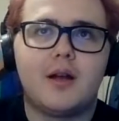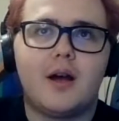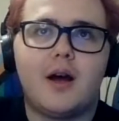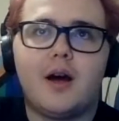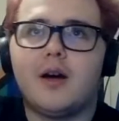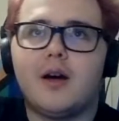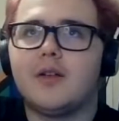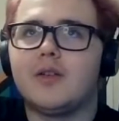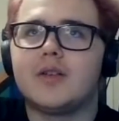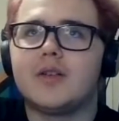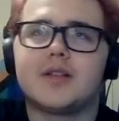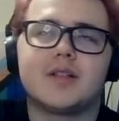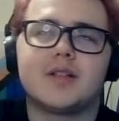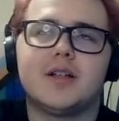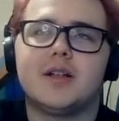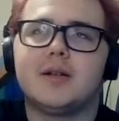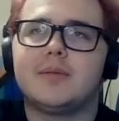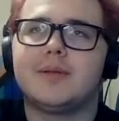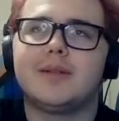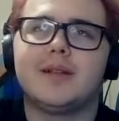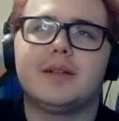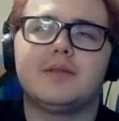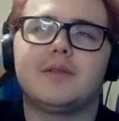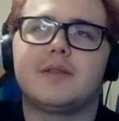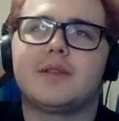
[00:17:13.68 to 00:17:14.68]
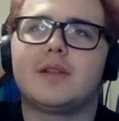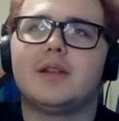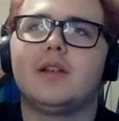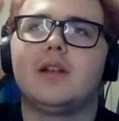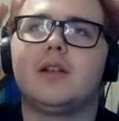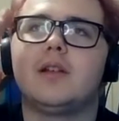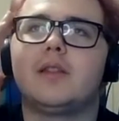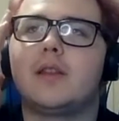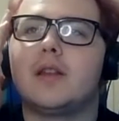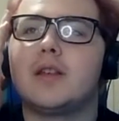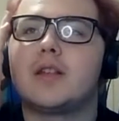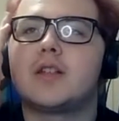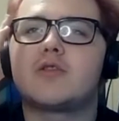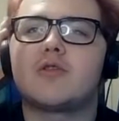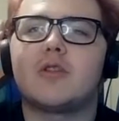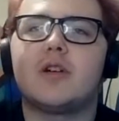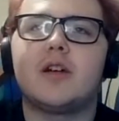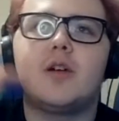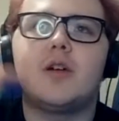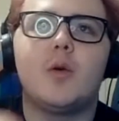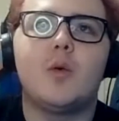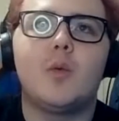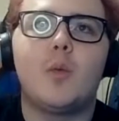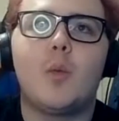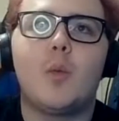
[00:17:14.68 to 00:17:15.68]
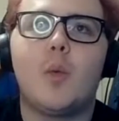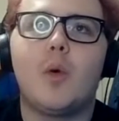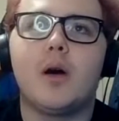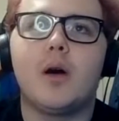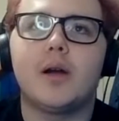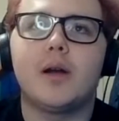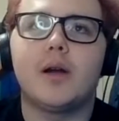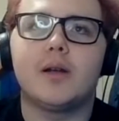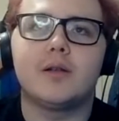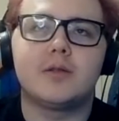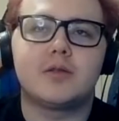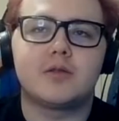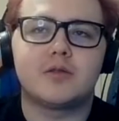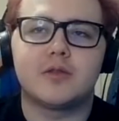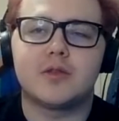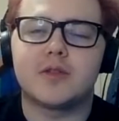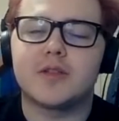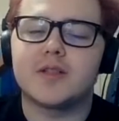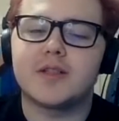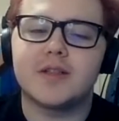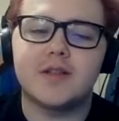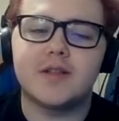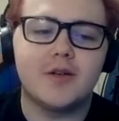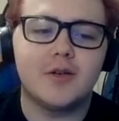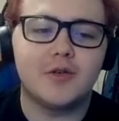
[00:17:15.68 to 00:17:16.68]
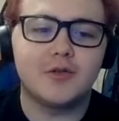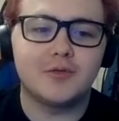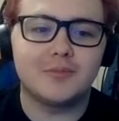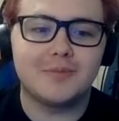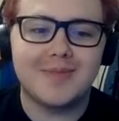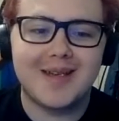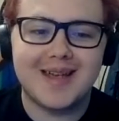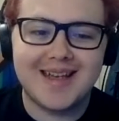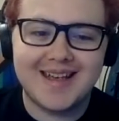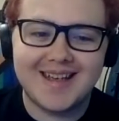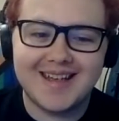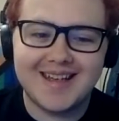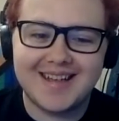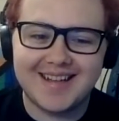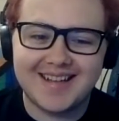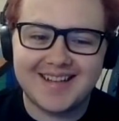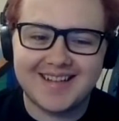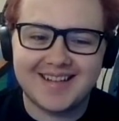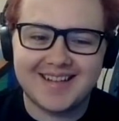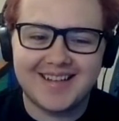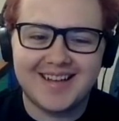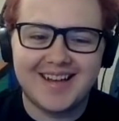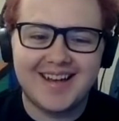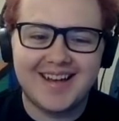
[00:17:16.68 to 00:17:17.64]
on top and everything, like the straight white crusty old men.